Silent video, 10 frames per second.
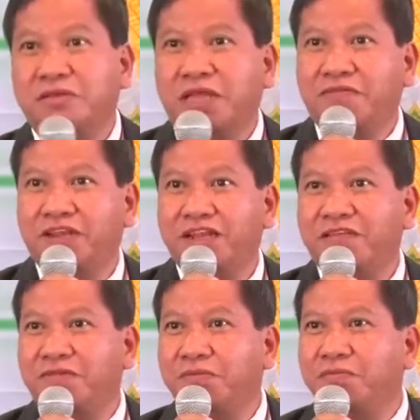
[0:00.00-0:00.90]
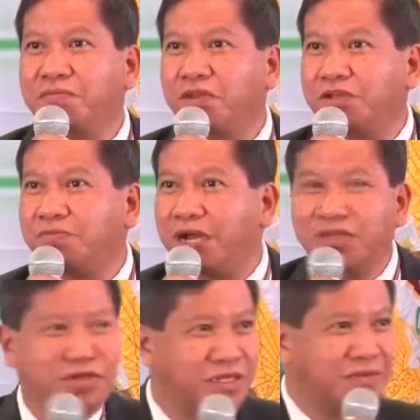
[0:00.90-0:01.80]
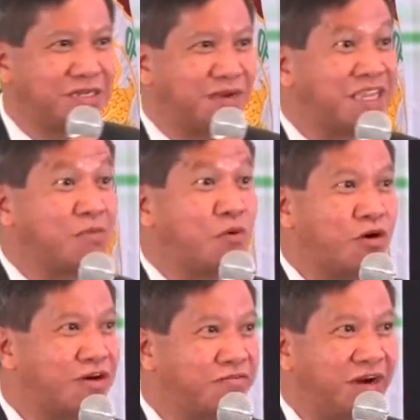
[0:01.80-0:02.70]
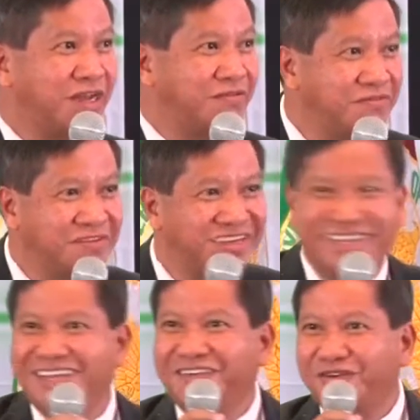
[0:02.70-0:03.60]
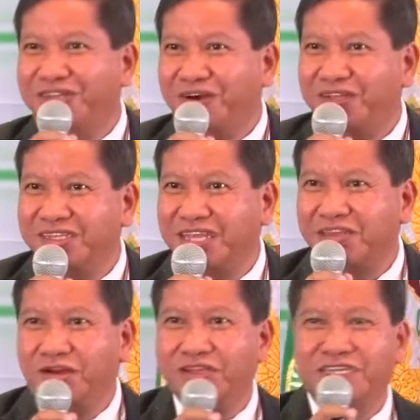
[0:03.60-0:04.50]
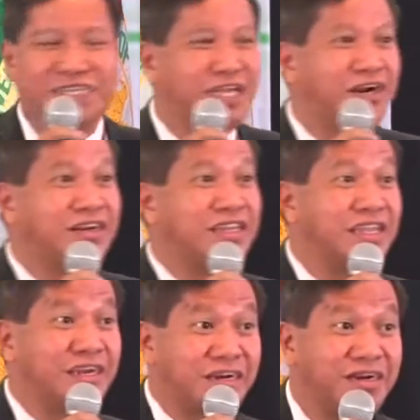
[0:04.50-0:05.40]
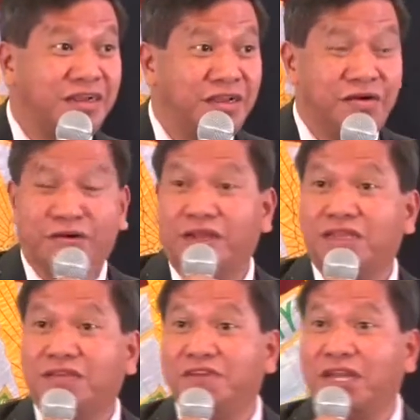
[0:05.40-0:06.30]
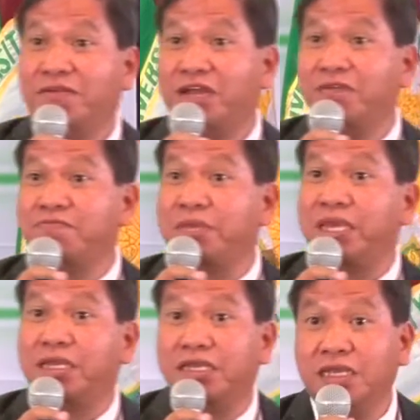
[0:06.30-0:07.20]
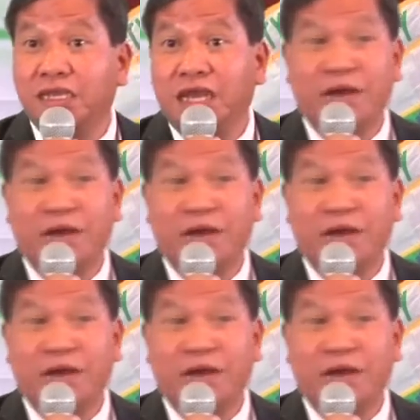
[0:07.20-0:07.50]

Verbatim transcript: Definitely from Los Baños, I'm expecting more, five, with all the technologies that are there already, even have FPA